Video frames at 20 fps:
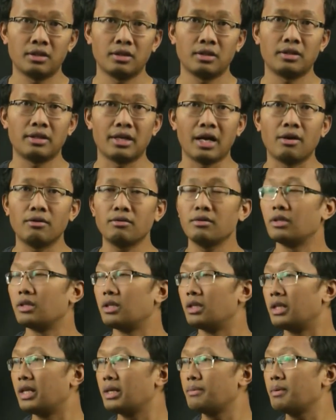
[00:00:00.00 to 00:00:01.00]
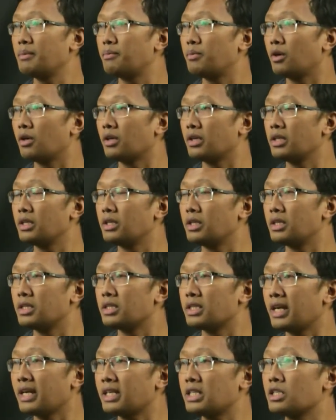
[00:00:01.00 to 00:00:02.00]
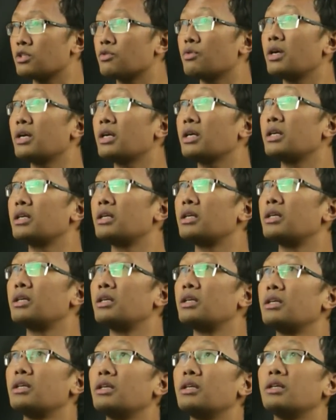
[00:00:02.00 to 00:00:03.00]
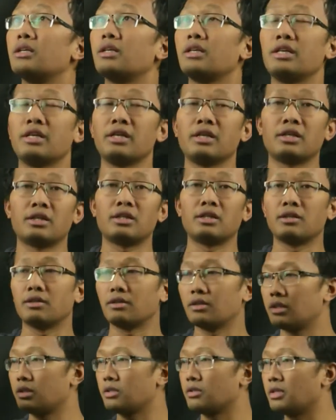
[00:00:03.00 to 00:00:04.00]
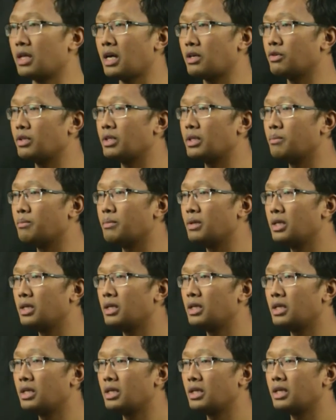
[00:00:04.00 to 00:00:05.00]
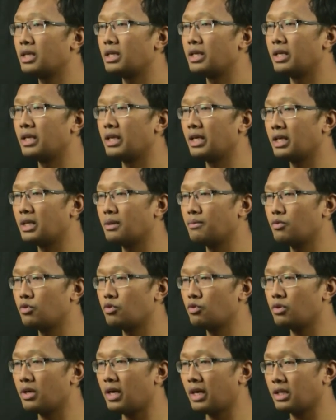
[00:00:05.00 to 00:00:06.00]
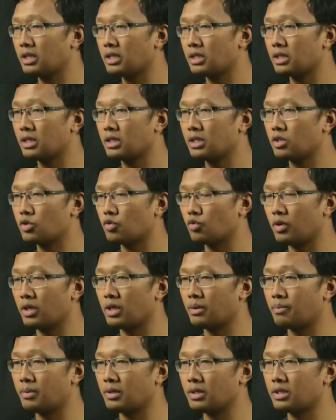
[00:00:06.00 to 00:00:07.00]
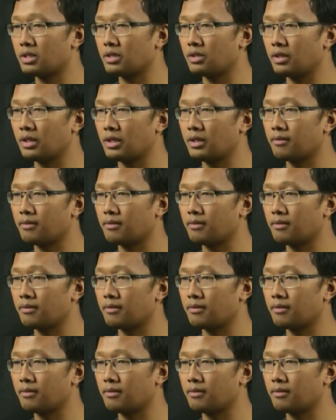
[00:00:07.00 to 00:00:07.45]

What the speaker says: Now let me plug in this x square here. So that will give me negative 2x square plus 3.